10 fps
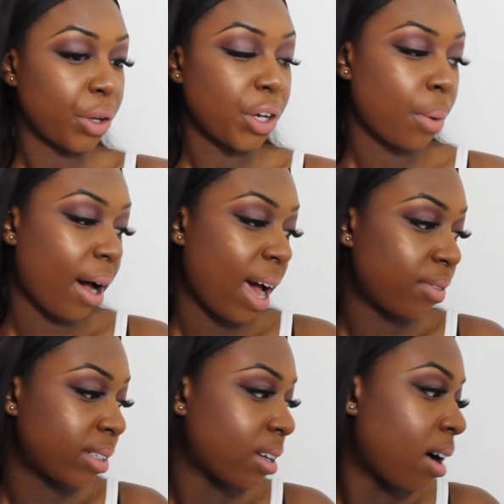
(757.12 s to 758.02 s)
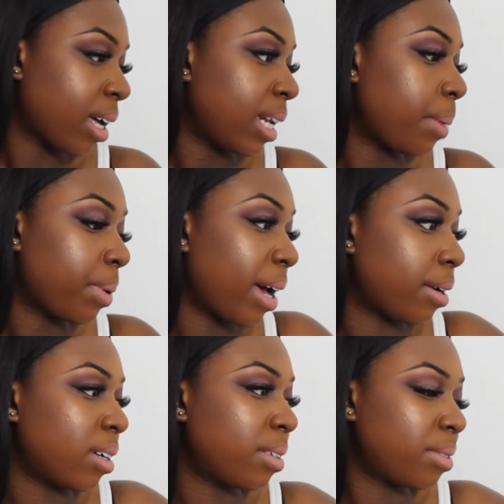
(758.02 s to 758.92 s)
You know what, I have a darker lip
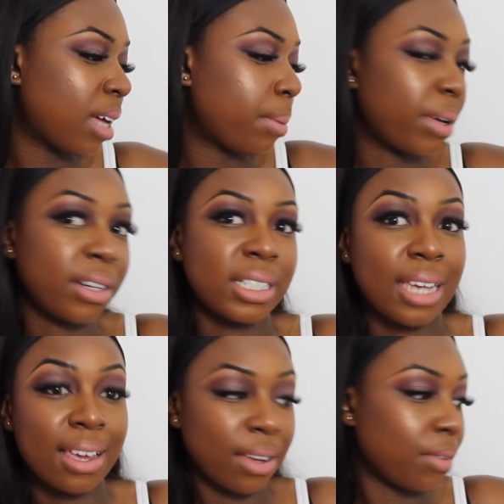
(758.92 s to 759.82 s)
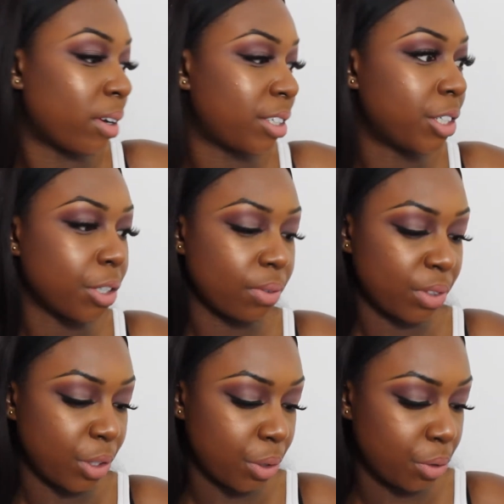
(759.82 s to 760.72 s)
liner that I'm going to take advantage of
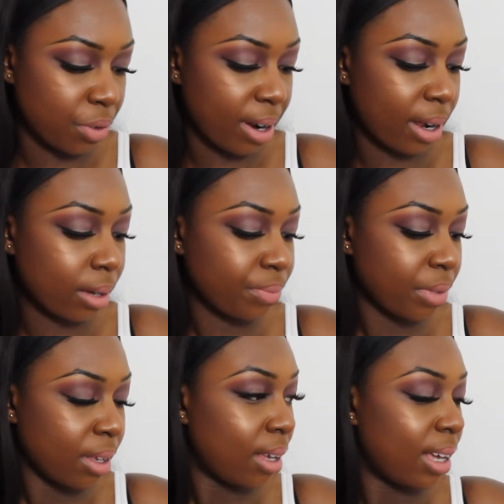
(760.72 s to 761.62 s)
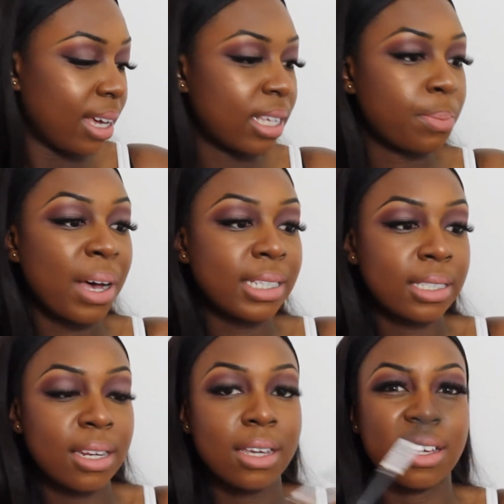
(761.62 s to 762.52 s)
and use right now. It's by
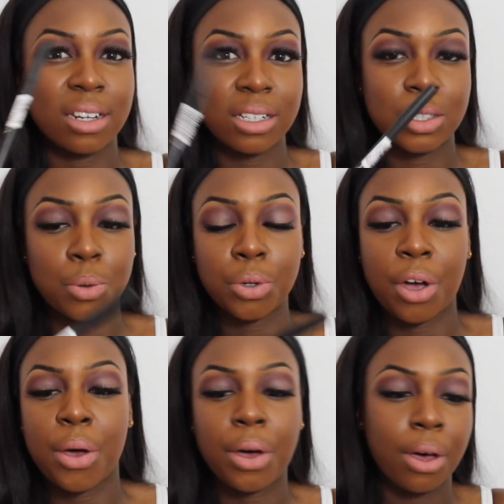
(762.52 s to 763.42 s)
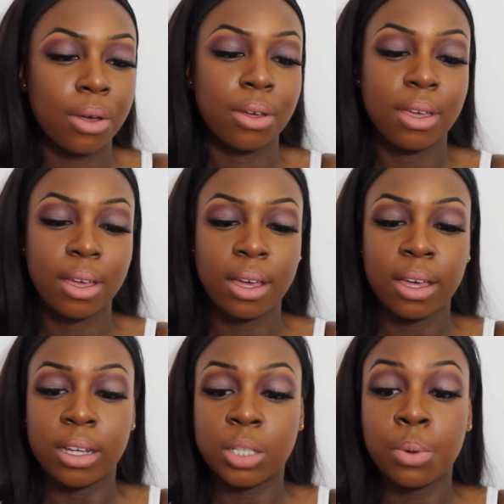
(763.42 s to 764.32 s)
Sleek and it's called Coco.
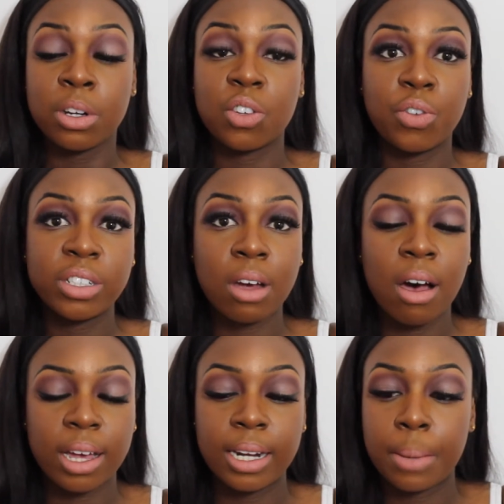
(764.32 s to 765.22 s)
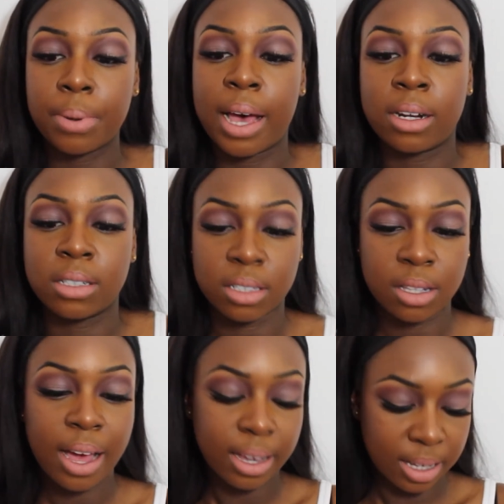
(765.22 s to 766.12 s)
To be honest, for dark lip liners, it's
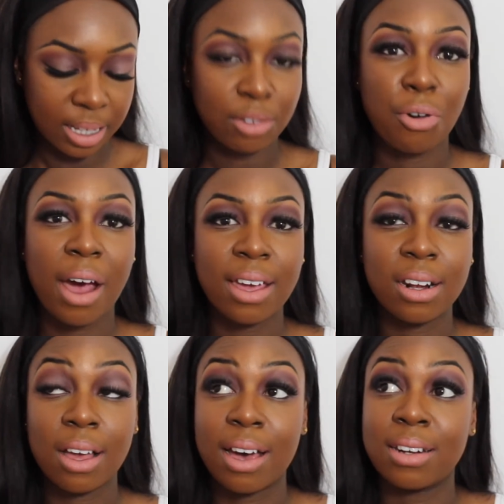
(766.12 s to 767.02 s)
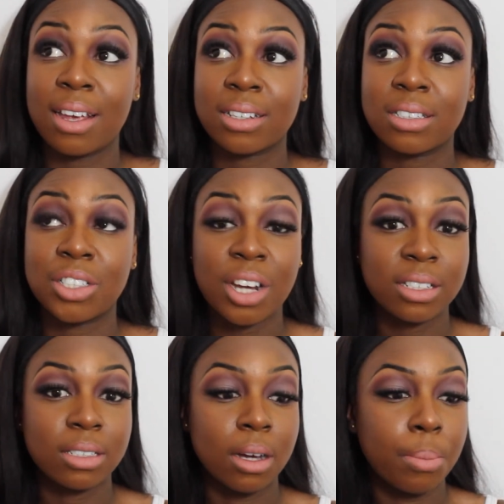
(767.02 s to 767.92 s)
like right in line next to
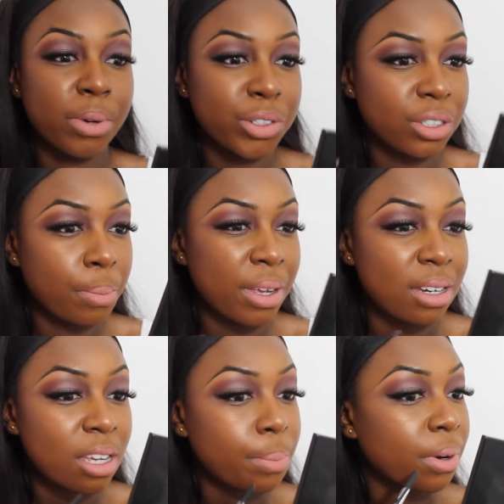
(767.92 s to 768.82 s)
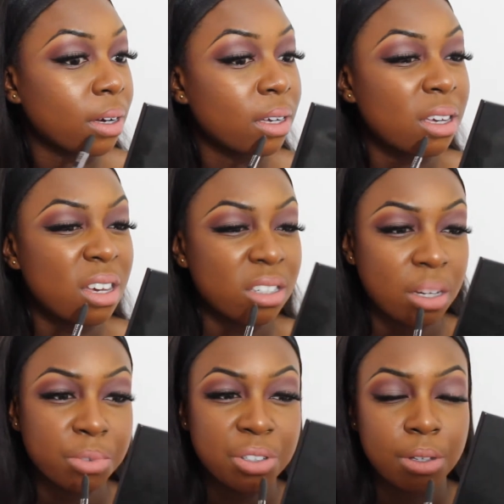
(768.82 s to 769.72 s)
Chestnut, but just a bit deeper.
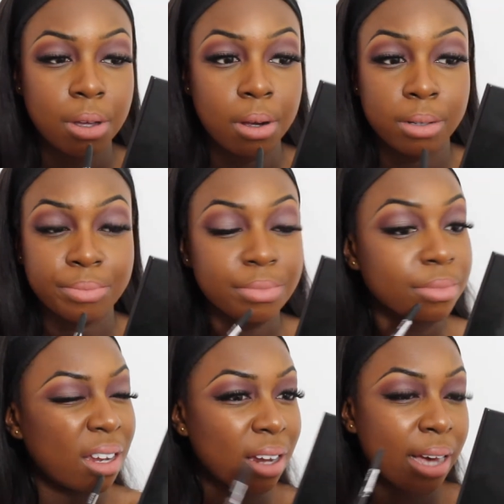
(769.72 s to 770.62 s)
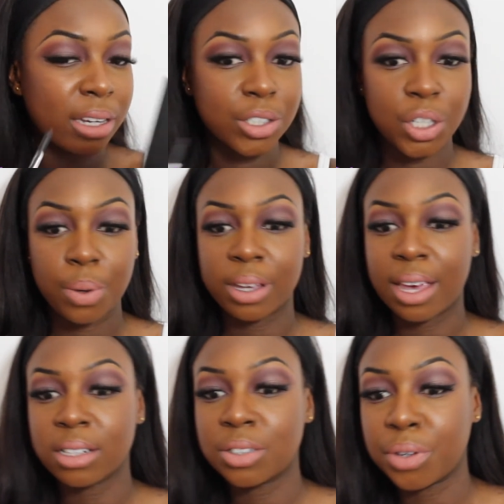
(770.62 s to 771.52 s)
So I'm just going to line it so it
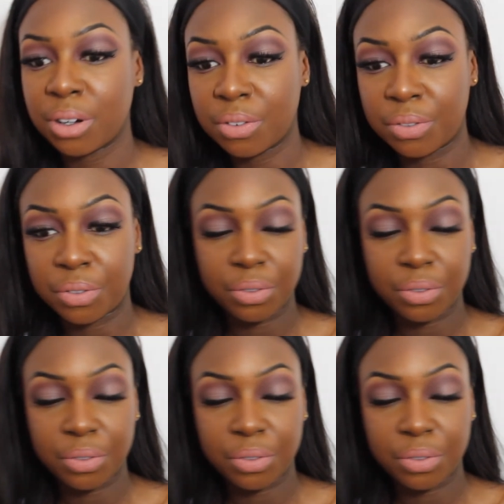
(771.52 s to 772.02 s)
gets rid of